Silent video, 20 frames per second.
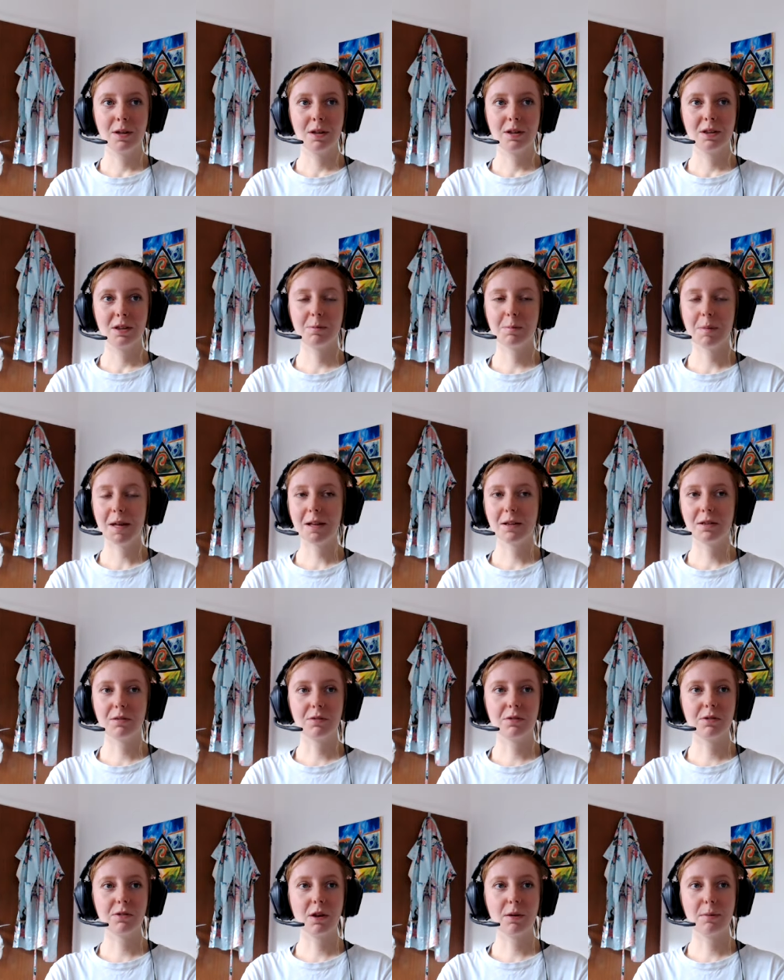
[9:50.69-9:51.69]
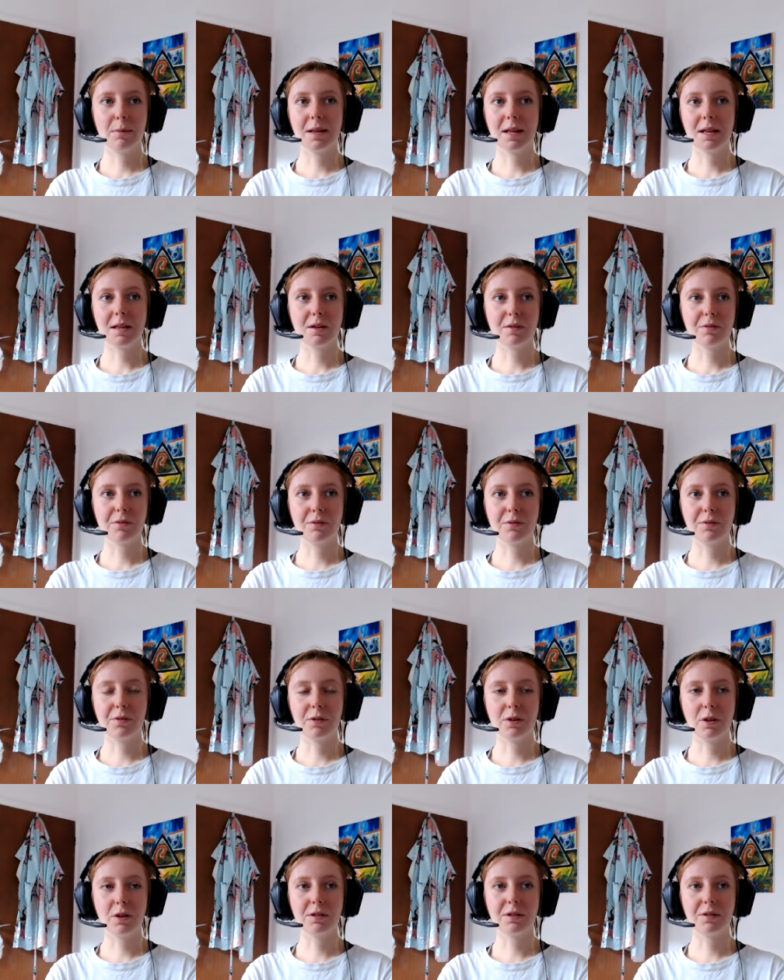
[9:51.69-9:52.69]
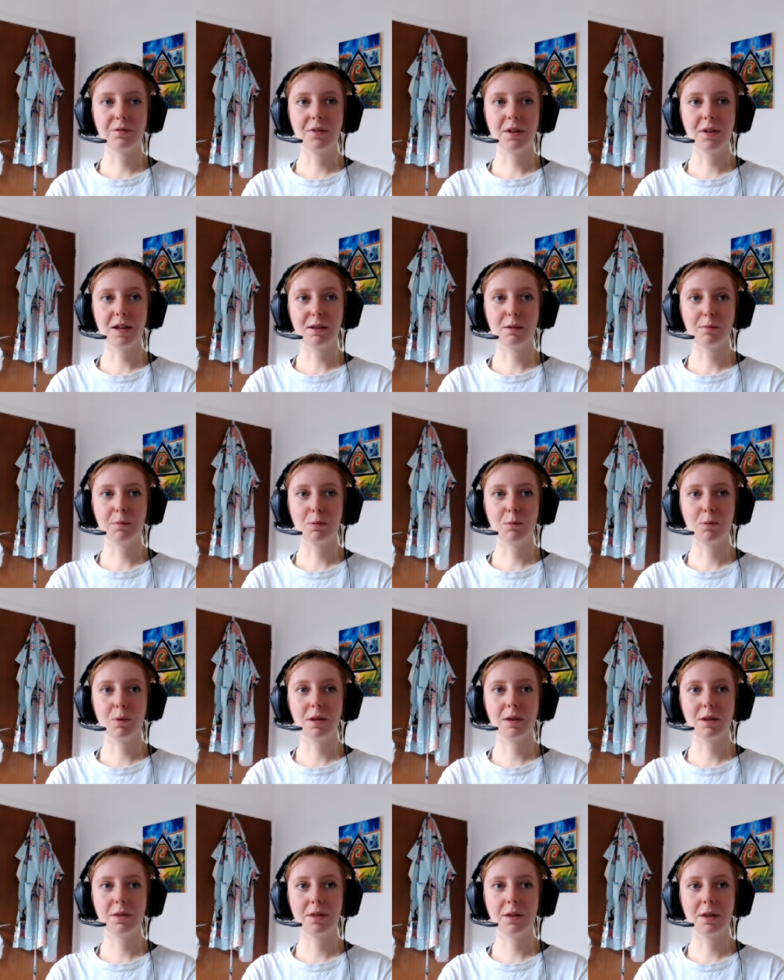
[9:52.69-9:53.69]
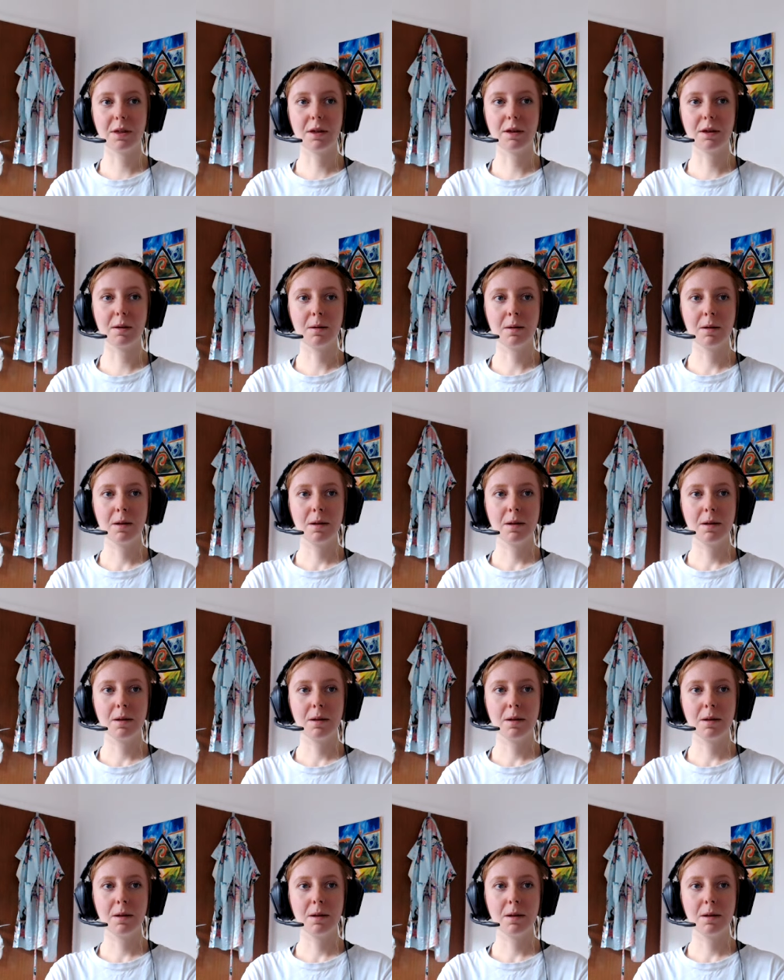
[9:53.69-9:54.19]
speaks of so many different philosophies but one of the